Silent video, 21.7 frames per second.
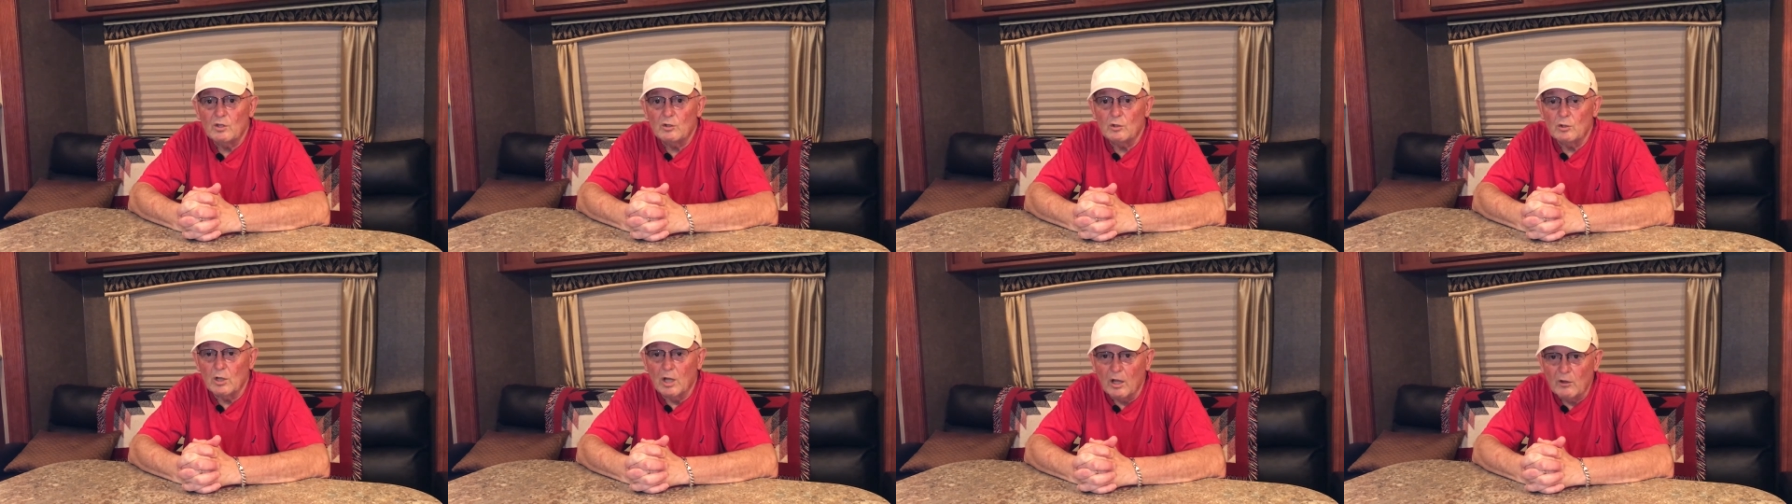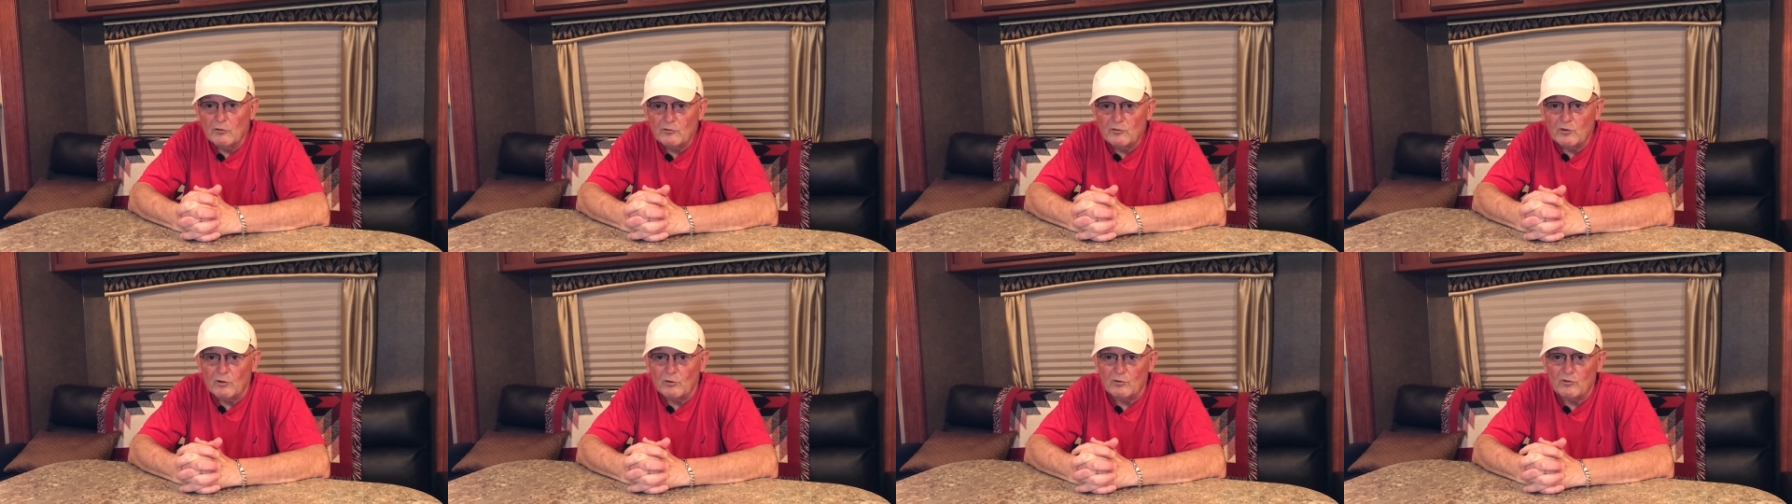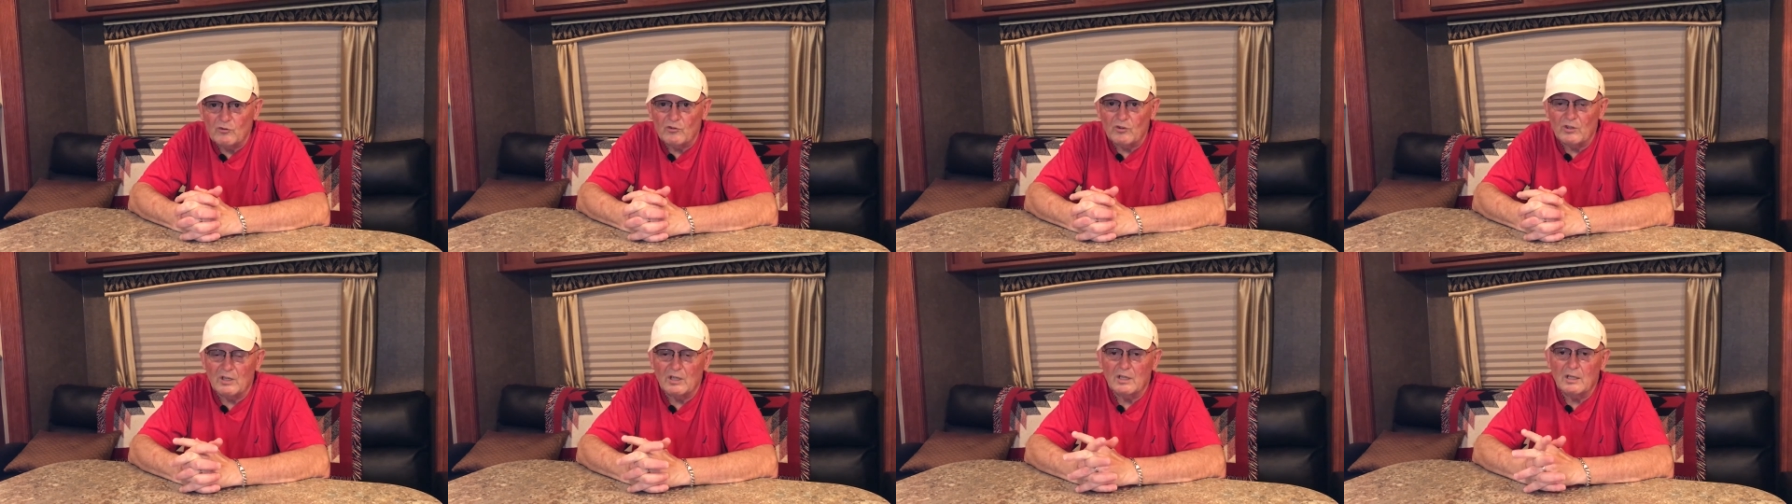you'll also
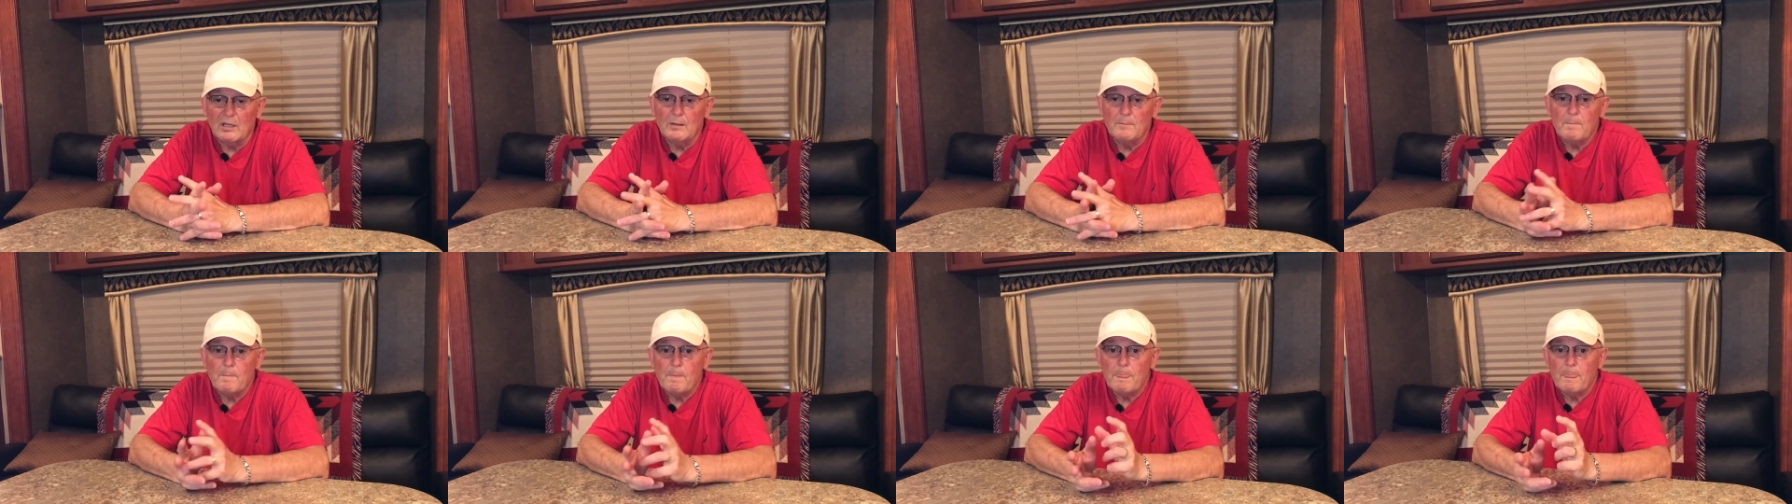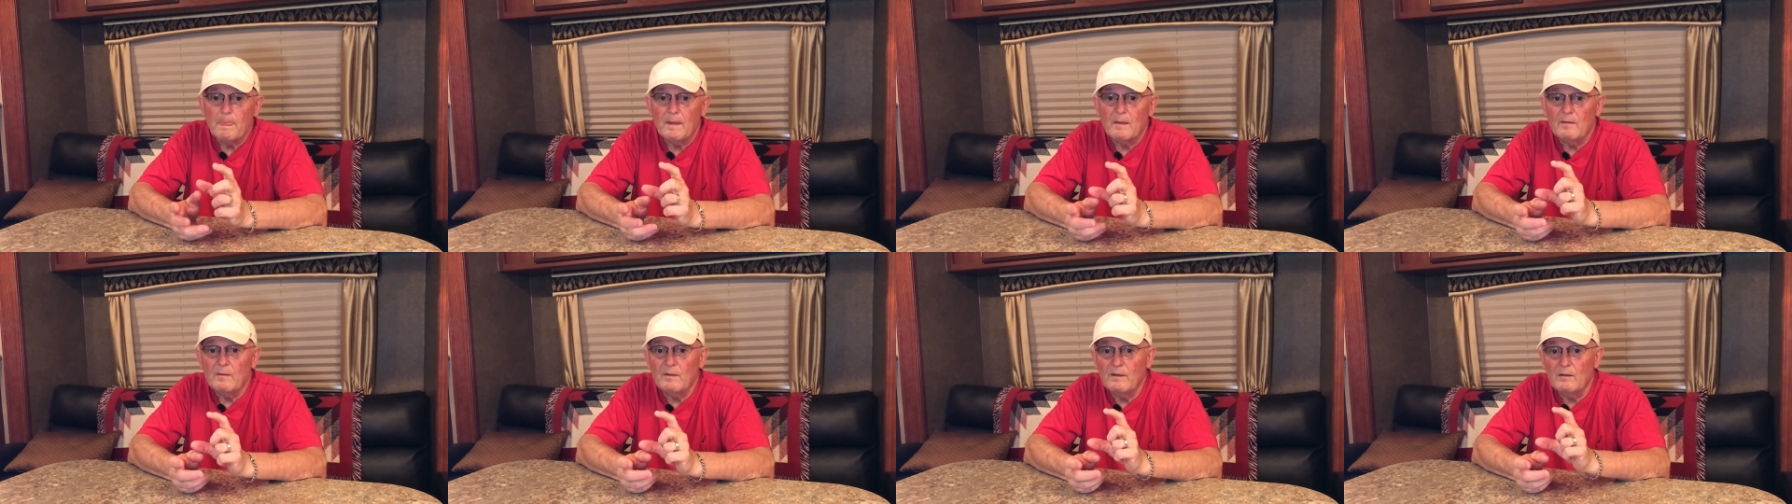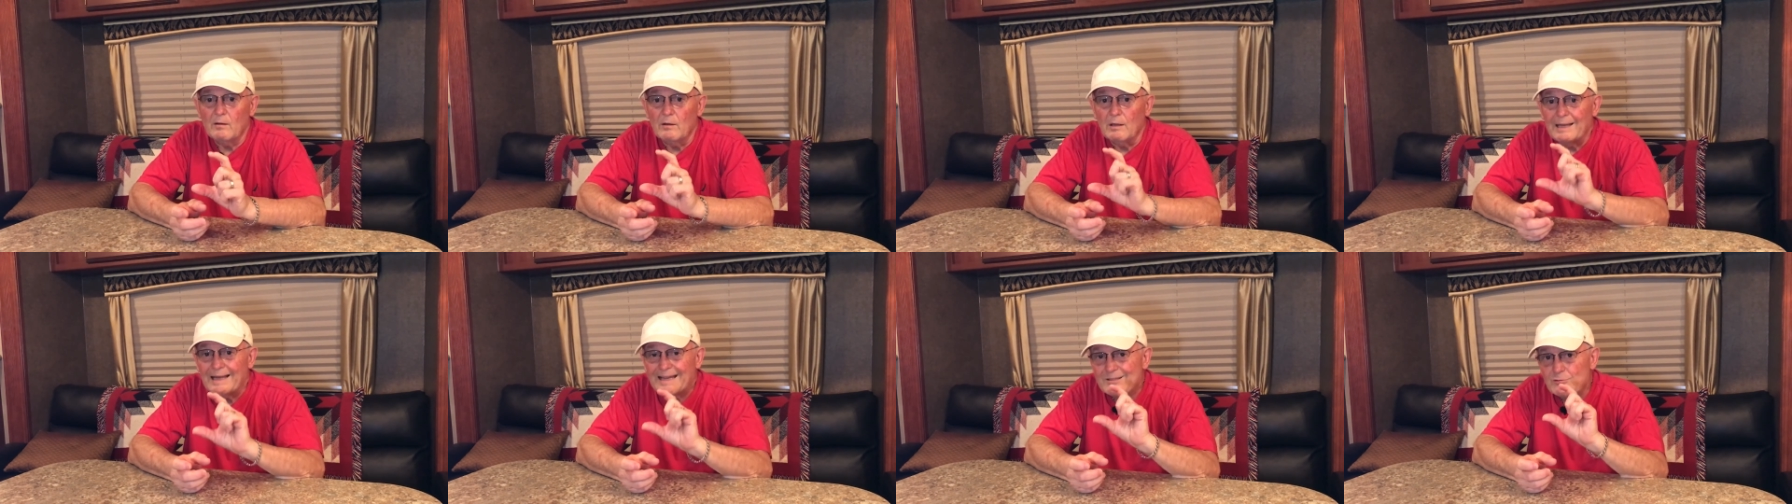see
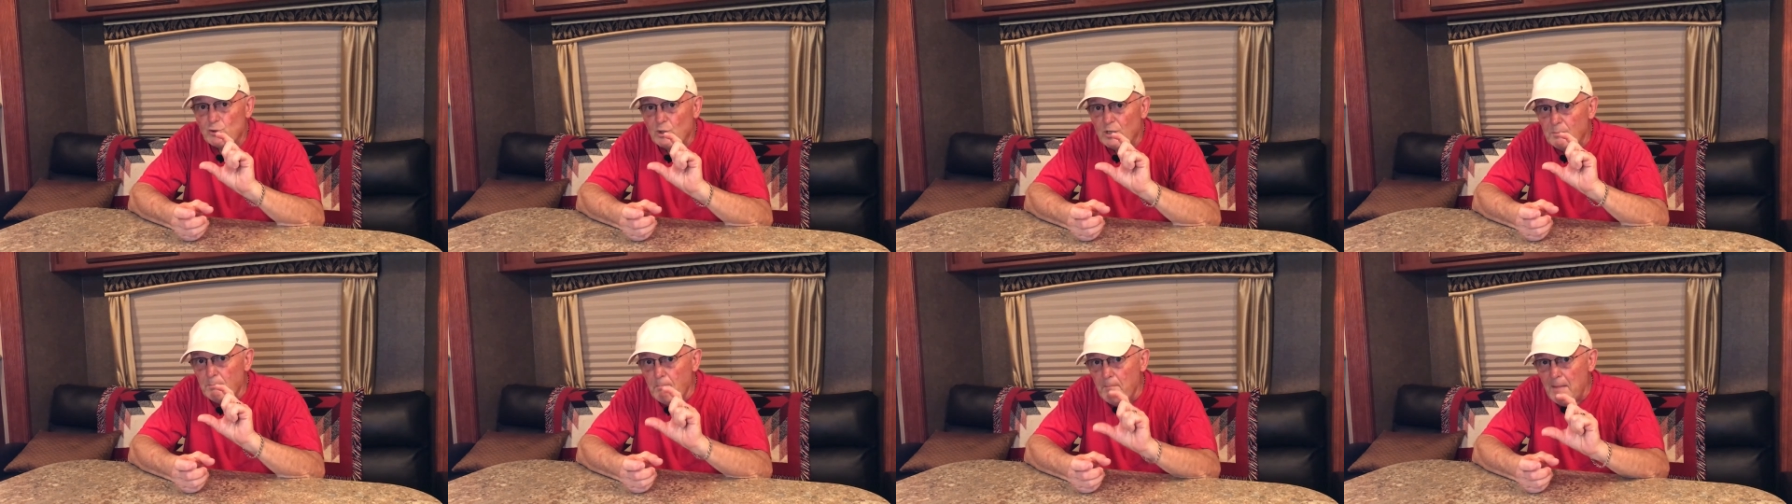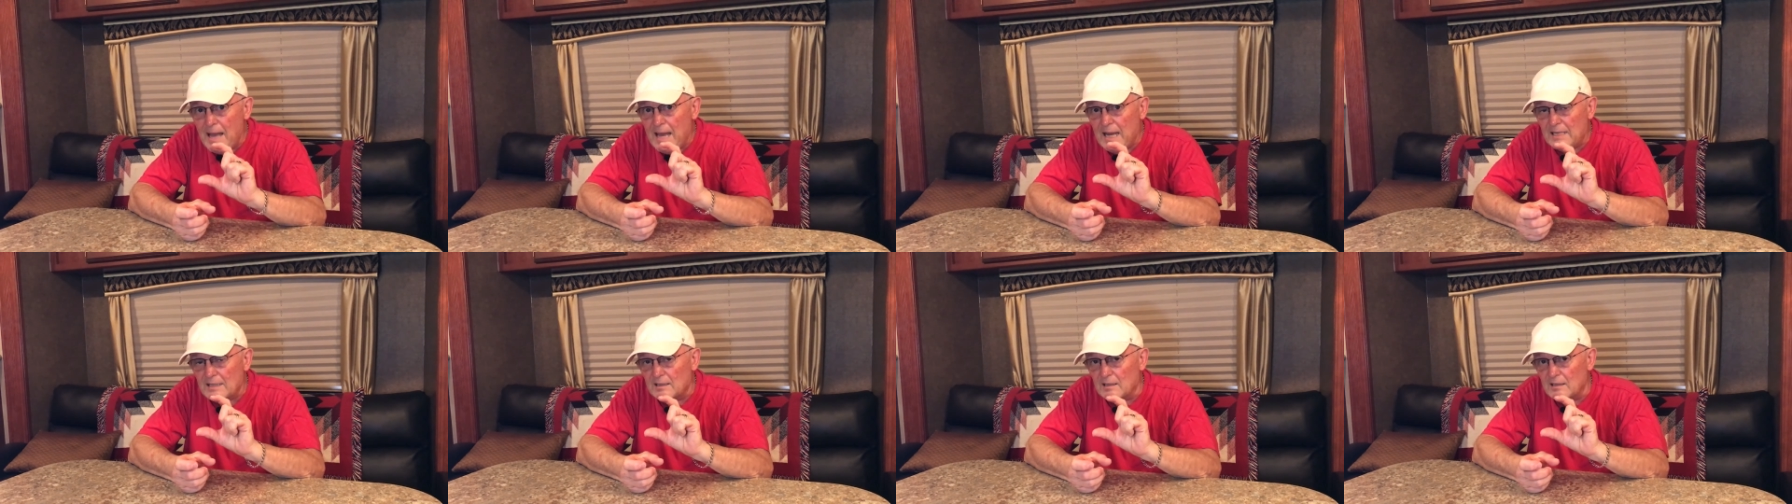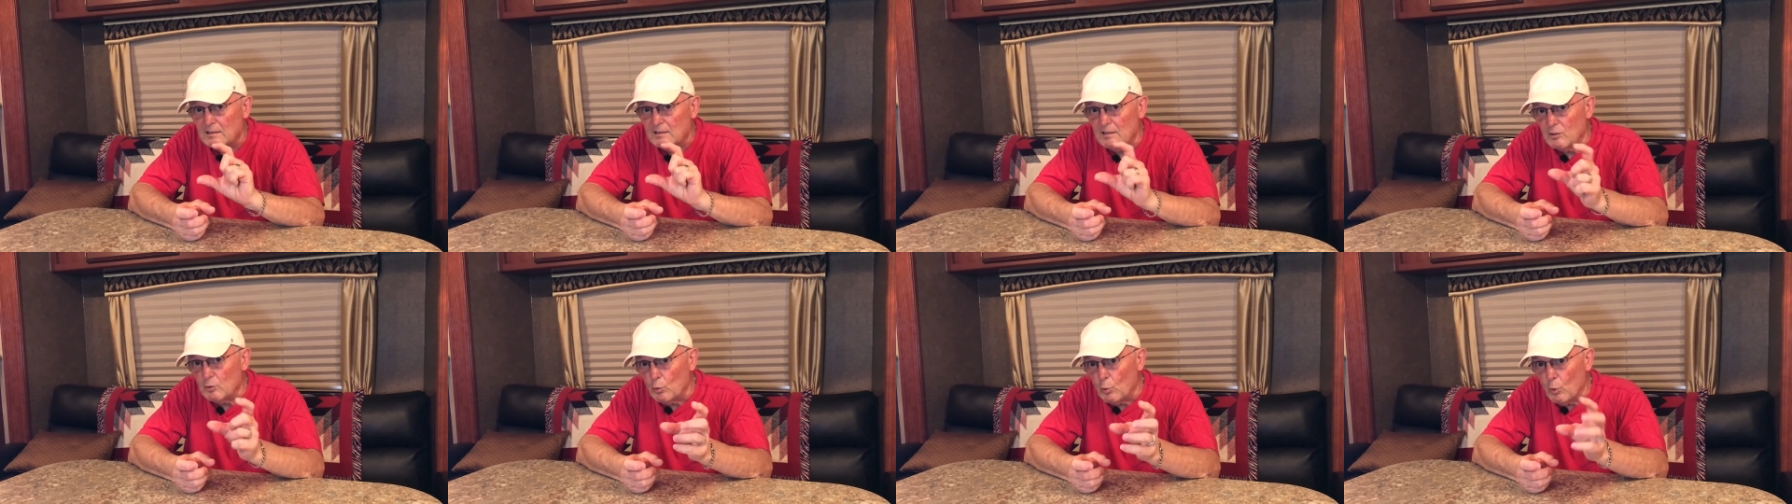the electric
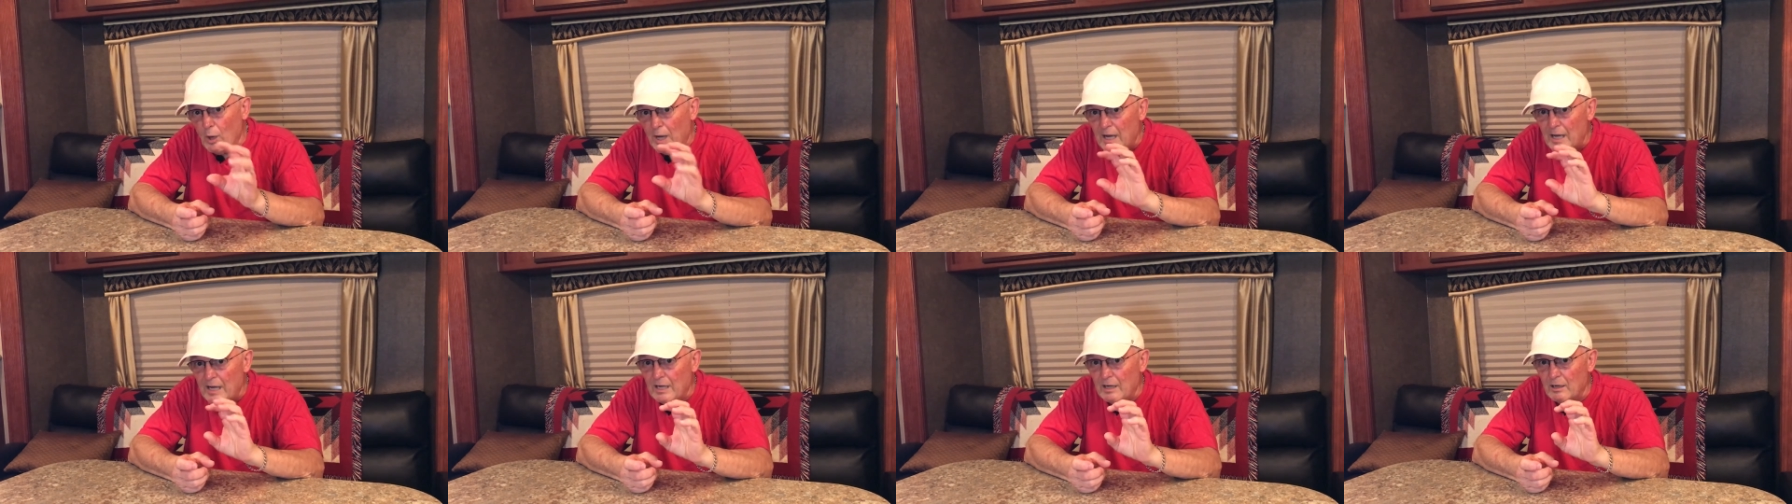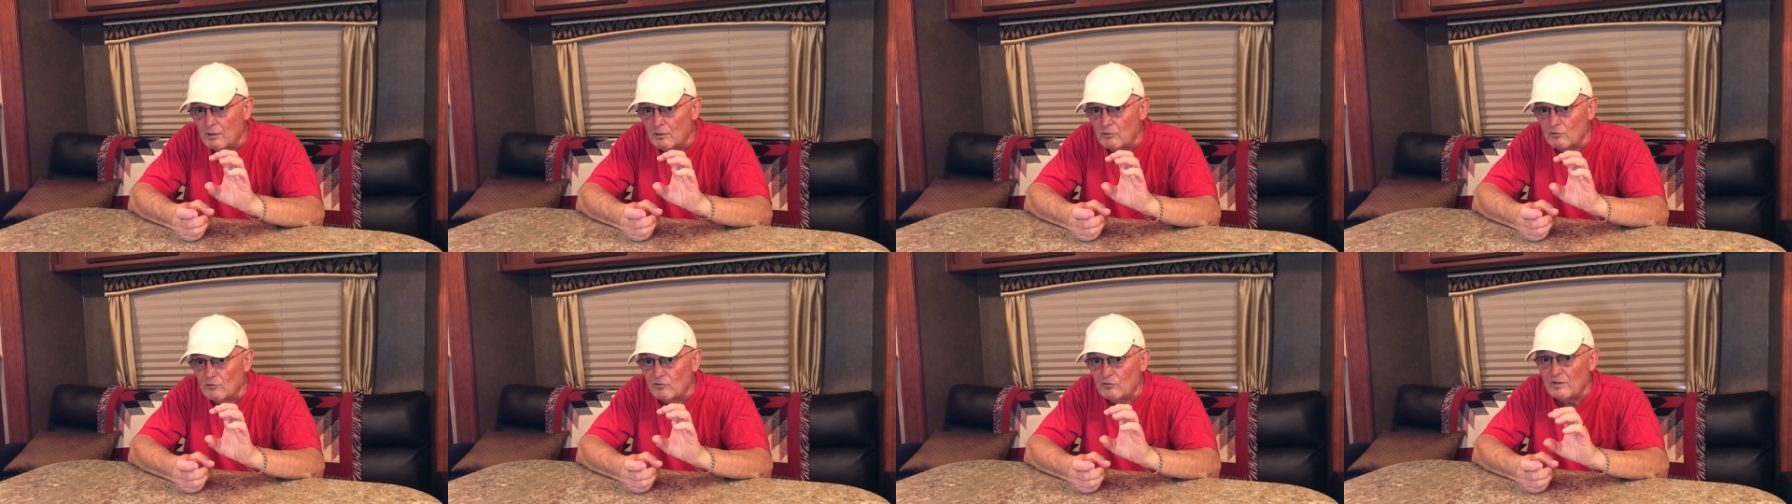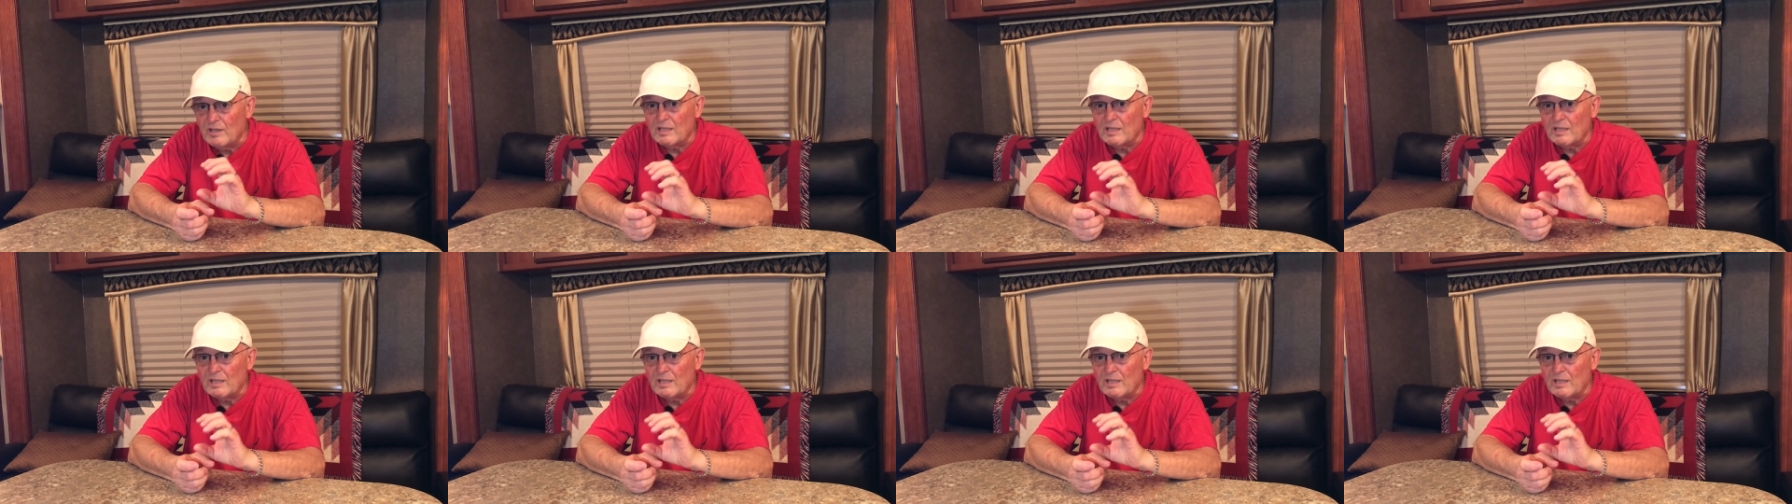magnet and the wires